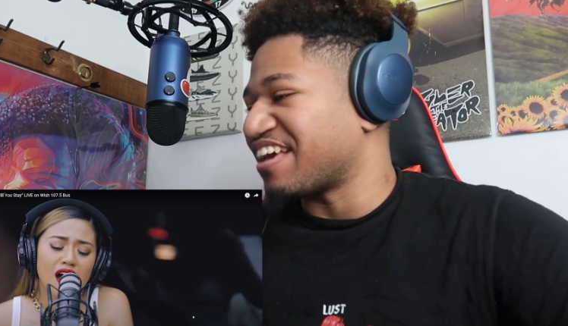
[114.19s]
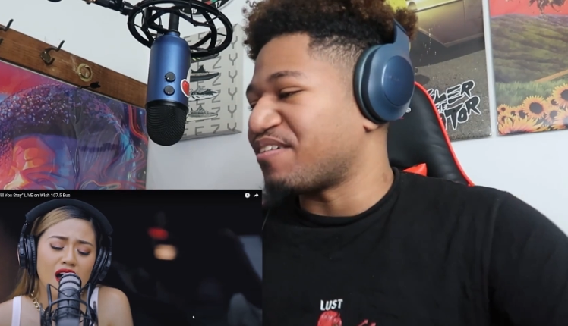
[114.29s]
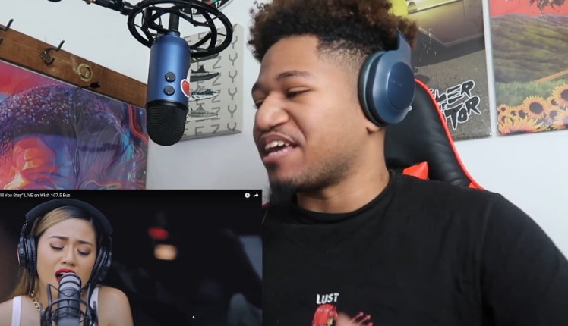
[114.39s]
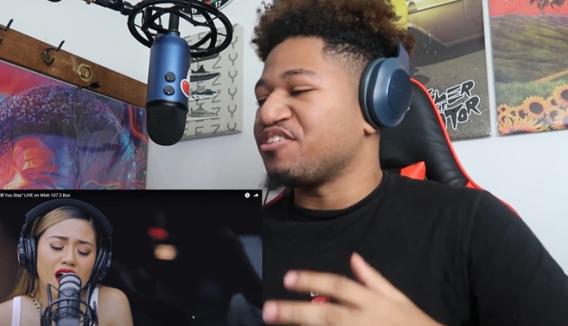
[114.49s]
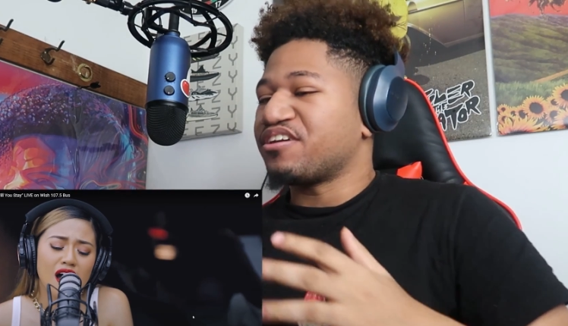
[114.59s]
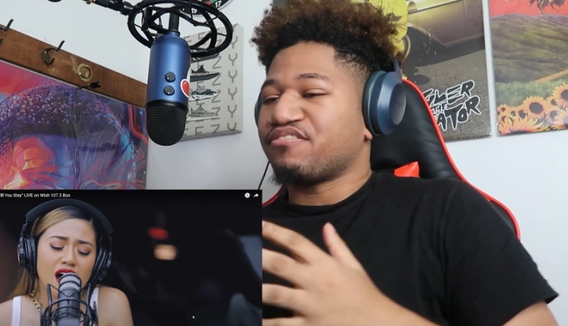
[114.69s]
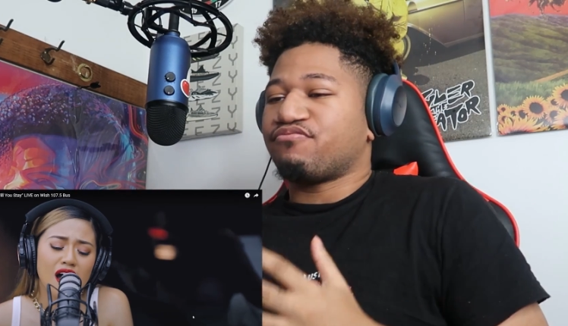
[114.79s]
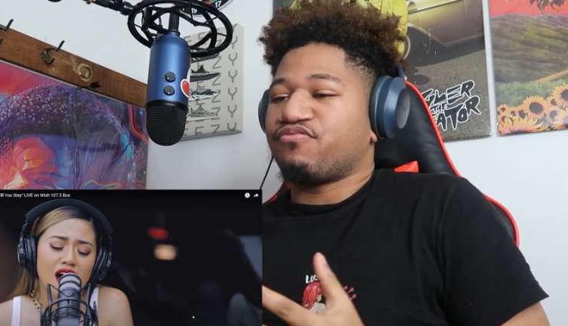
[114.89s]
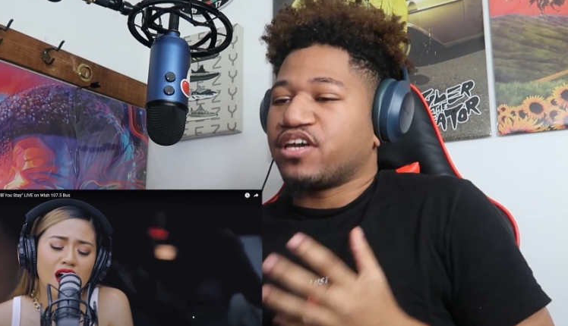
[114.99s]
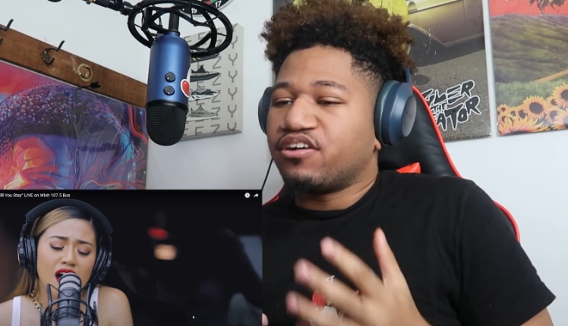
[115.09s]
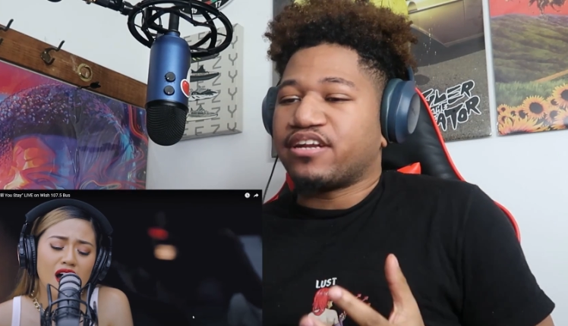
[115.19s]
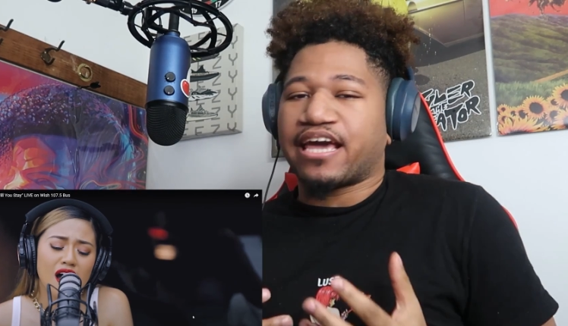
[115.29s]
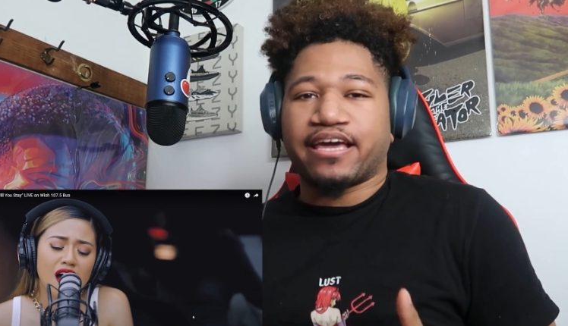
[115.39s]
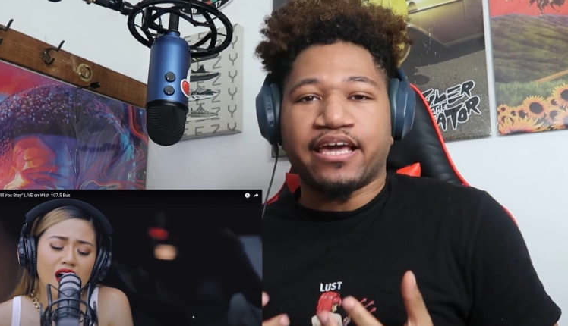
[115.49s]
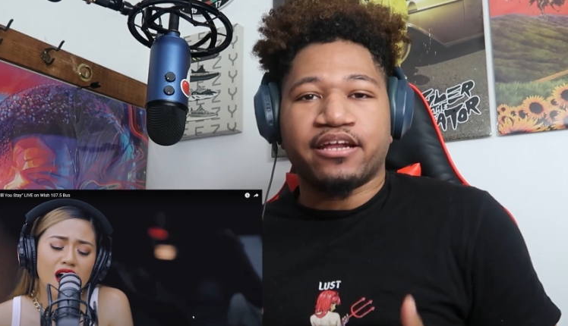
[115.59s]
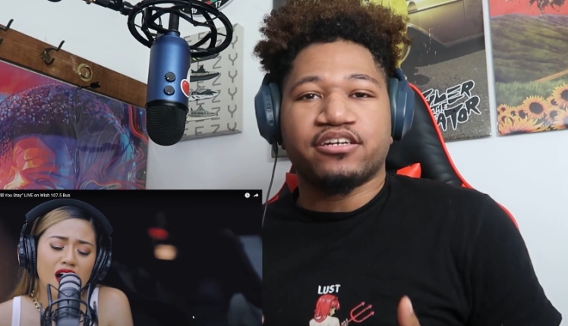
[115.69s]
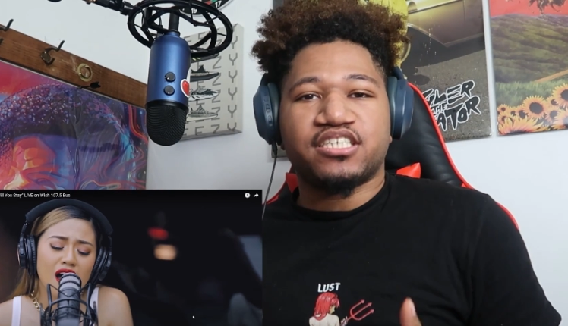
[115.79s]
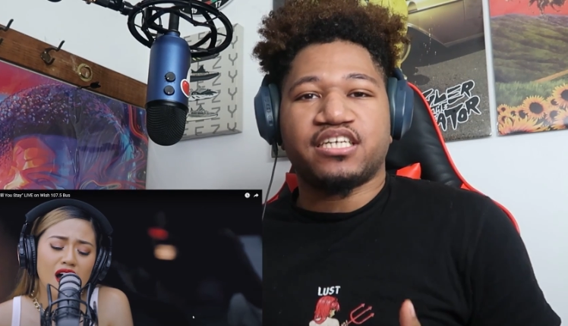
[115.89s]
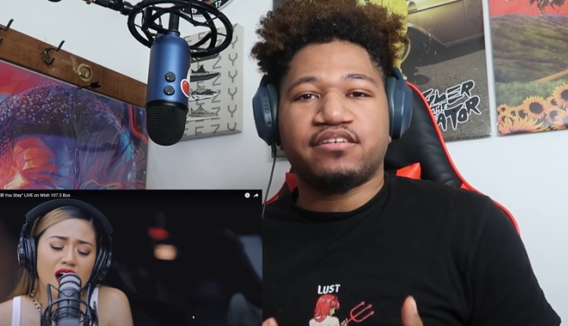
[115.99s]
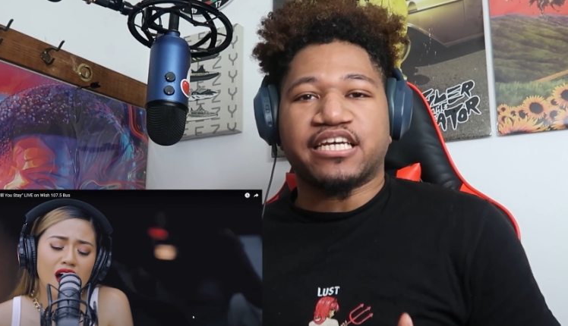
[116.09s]
Speaker 1: Like you can feel that
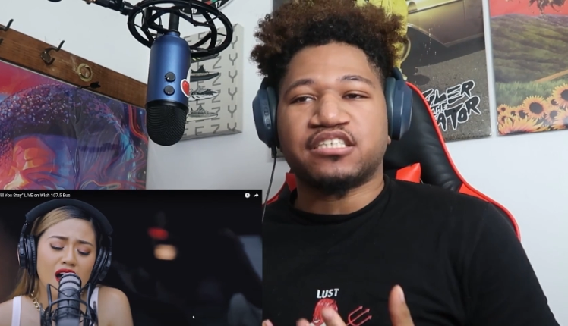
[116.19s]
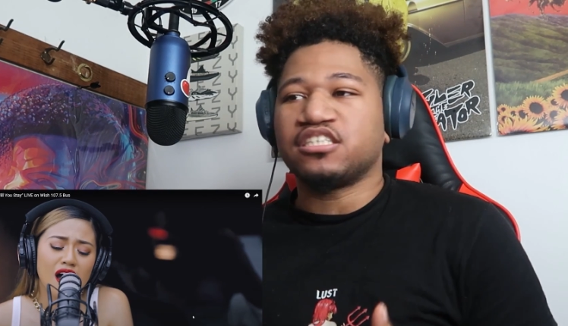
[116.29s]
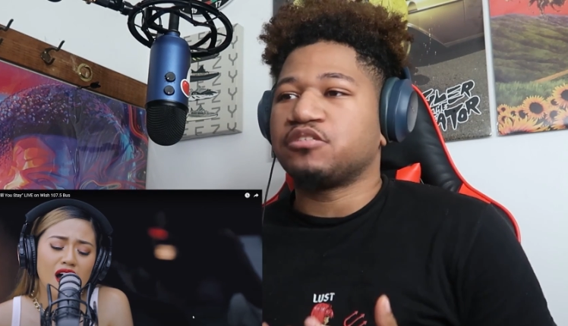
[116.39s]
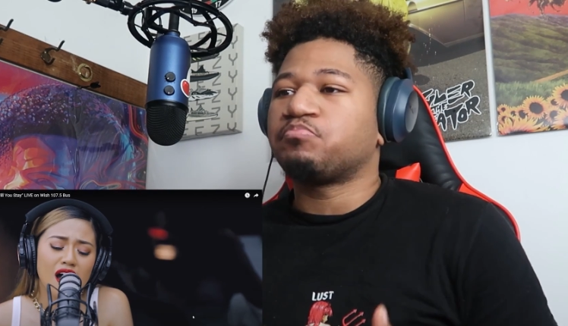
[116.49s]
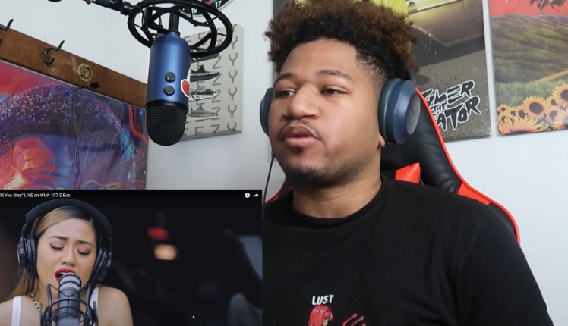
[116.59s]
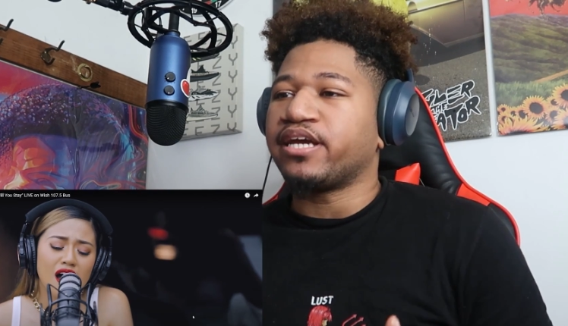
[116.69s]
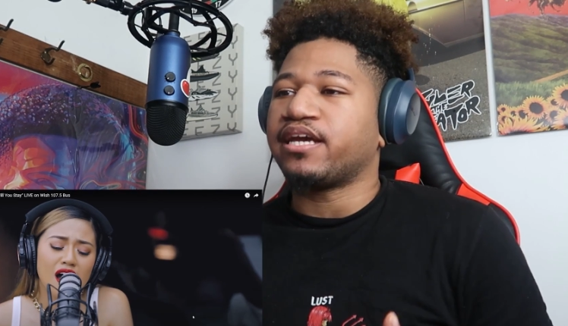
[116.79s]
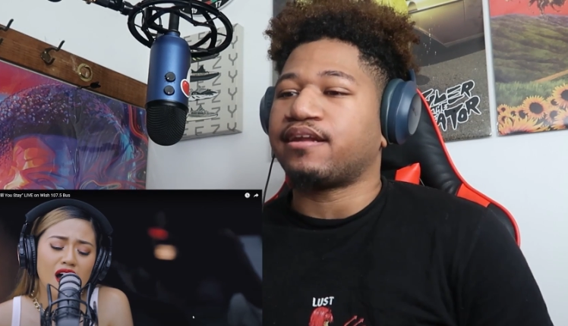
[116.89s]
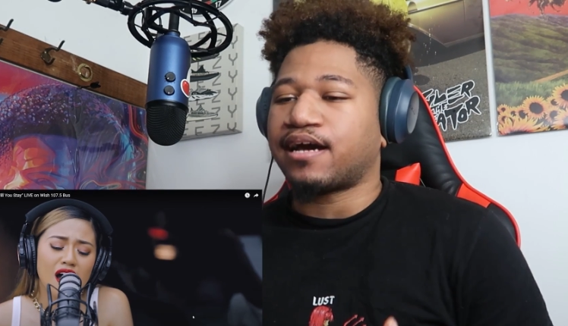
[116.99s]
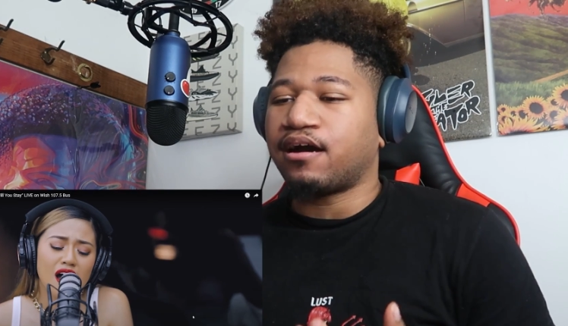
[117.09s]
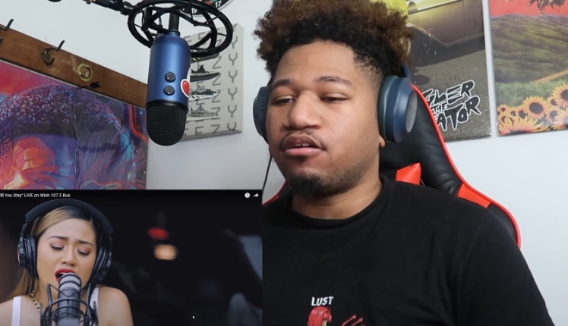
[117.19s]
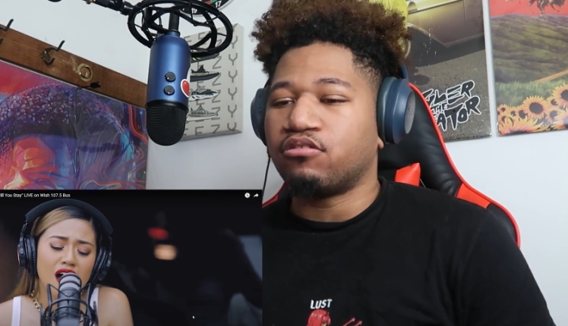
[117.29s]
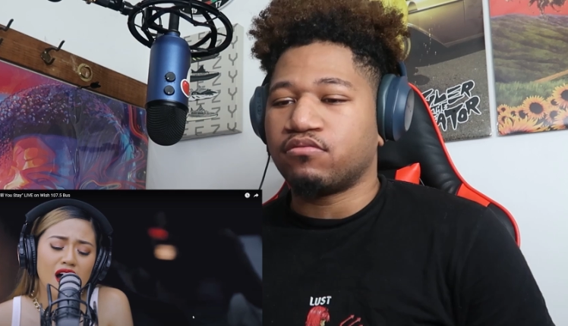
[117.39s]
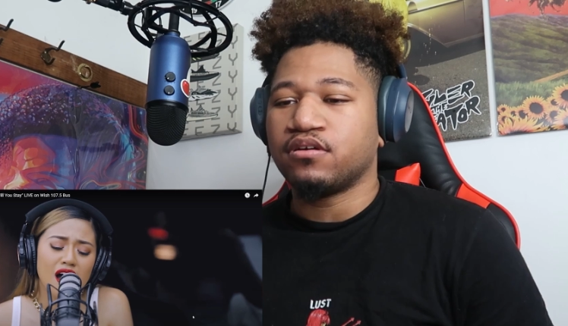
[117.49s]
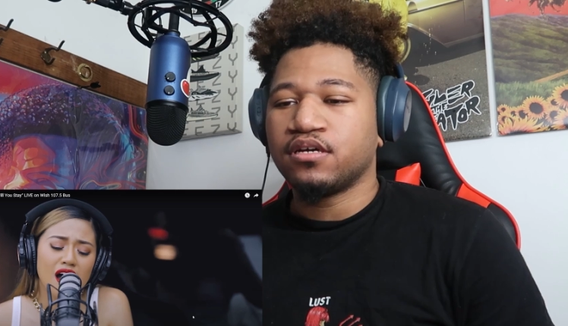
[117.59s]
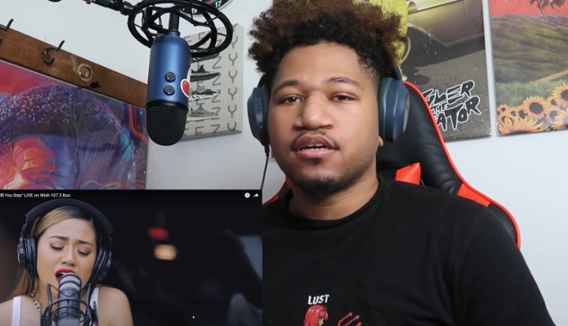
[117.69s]
energy that she's bringing out.